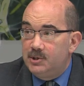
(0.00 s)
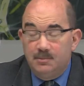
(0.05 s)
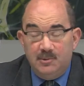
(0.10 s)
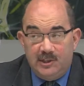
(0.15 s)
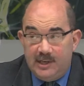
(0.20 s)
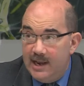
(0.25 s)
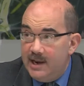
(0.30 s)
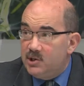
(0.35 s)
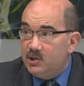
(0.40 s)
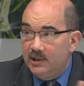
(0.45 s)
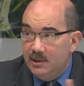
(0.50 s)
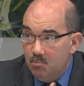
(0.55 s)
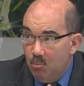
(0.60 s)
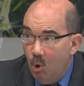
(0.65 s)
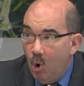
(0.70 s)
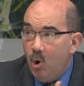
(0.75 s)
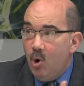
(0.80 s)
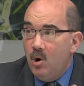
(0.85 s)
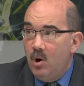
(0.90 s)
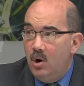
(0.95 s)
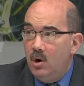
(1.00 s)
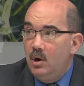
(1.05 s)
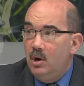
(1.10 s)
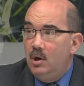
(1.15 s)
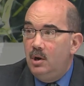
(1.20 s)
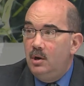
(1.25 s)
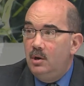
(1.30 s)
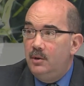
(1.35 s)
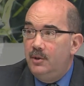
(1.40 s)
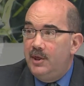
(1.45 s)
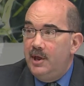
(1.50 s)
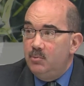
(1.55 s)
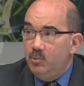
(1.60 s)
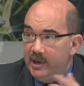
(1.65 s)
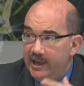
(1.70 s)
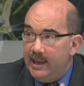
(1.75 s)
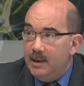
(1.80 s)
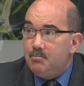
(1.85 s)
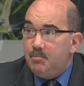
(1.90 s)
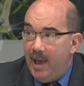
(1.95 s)
substantially more than
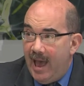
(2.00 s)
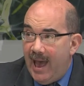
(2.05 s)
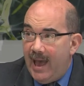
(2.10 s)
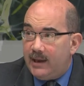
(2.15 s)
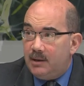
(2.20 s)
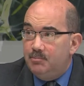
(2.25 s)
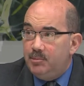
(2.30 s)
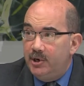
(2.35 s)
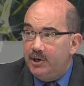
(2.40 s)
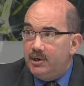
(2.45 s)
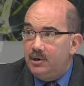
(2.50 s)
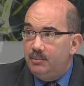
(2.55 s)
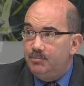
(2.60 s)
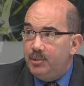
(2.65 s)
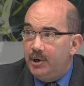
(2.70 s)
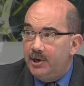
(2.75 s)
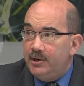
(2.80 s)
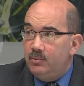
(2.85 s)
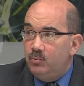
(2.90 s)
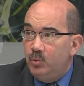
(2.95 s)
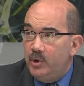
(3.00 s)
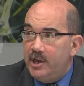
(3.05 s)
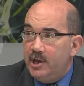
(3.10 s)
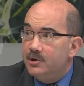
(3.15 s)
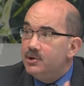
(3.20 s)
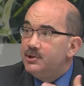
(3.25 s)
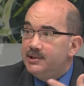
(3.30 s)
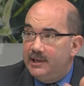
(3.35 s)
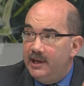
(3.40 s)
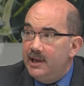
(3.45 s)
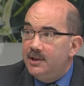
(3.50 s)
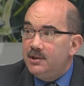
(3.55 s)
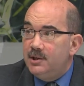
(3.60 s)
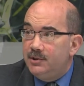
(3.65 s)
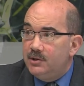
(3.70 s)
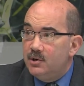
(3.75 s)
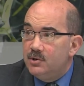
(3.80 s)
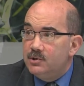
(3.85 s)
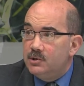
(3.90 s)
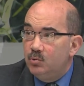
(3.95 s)
we get back, but we understand
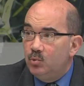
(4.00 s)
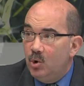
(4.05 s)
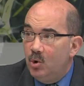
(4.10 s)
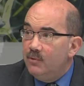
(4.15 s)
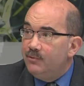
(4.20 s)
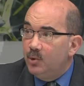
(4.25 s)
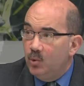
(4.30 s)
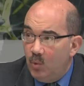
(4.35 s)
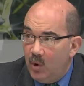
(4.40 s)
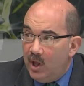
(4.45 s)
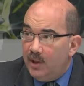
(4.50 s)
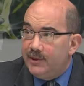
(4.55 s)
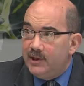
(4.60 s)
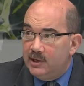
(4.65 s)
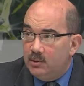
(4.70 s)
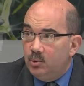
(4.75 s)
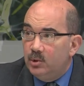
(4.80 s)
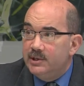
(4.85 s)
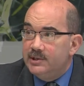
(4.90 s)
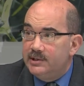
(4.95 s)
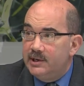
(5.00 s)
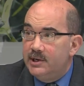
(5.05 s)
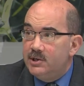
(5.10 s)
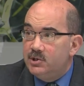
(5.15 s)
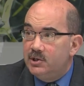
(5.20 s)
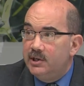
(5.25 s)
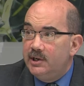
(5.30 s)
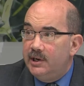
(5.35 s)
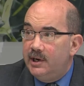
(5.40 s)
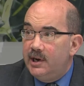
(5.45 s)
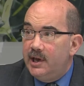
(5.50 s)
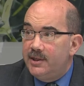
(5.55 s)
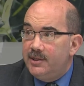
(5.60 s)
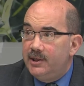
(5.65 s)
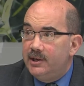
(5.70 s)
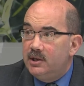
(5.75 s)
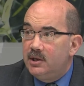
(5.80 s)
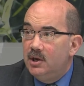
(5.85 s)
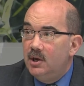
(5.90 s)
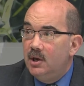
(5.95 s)
that there's a role for wealth equalization, and I
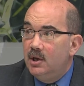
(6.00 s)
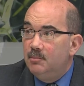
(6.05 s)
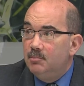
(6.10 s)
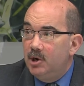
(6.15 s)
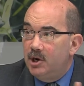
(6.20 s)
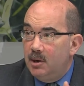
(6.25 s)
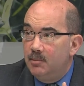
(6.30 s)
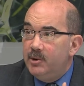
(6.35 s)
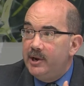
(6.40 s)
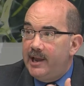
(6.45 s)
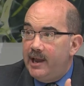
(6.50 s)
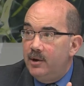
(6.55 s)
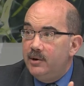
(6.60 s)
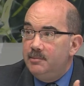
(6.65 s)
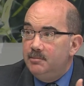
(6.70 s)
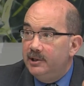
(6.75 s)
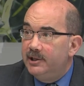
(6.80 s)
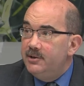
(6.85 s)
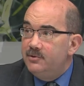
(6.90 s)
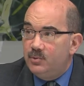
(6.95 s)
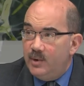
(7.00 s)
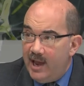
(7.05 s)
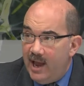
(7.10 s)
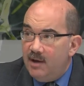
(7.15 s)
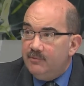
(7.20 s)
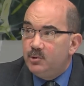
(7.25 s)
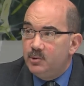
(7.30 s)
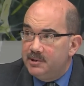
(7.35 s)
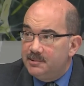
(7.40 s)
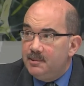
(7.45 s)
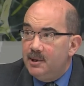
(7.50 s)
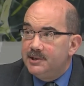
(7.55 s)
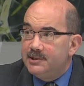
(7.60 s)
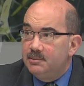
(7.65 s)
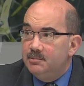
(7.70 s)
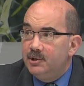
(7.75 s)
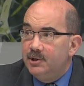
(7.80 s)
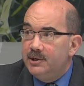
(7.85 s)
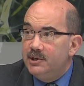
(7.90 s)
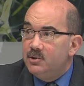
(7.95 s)
think Montgomery County believes we have a
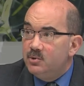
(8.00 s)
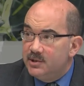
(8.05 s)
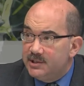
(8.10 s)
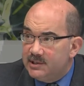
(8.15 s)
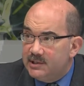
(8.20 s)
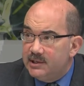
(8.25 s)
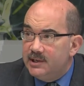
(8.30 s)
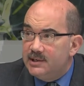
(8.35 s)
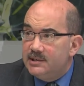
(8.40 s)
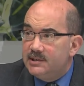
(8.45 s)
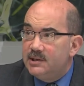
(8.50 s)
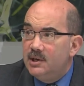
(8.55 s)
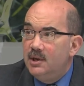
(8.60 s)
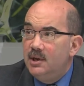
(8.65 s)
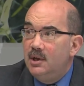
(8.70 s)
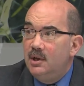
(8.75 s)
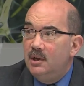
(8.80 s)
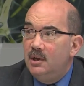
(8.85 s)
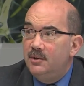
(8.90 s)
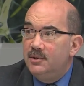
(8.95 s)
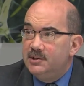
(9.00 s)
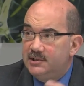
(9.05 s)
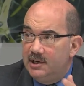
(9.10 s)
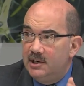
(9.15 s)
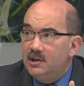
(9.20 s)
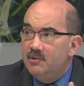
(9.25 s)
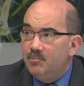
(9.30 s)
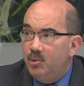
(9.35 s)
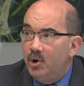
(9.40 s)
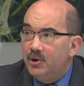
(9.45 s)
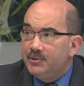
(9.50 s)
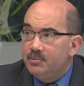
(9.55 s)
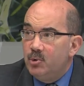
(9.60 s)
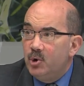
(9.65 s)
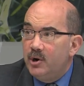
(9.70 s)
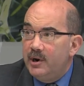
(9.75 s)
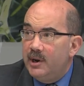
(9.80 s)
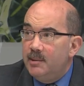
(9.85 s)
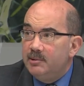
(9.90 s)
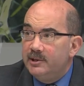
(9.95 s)
responsibility to assist the city of
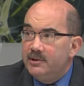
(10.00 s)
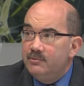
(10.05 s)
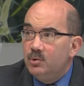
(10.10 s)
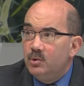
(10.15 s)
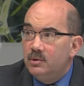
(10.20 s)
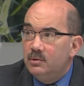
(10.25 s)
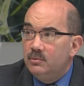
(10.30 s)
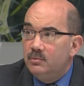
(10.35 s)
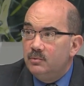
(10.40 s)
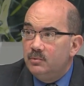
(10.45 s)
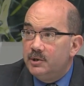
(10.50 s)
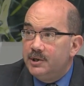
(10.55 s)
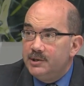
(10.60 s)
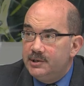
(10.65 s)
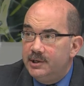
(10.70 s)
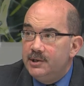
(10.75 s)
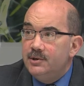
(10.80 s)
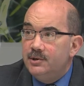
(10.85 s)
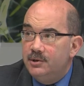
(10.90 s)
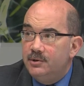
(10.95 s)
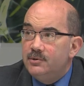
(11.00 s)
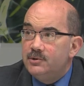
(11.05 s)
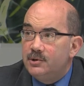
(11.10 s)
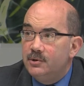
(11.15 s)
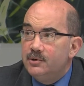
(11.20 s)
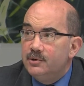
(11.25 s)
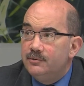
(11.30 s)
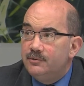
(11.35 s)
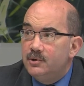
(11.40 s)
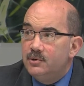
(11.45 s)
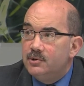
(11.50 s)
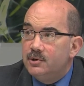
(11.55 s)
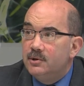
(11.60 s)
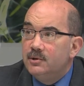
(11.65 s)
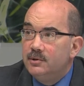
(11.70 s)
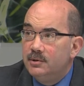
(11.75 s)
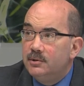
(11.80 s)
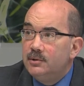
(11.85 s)
Baltimore, and I believe we'll continue to do so in the future.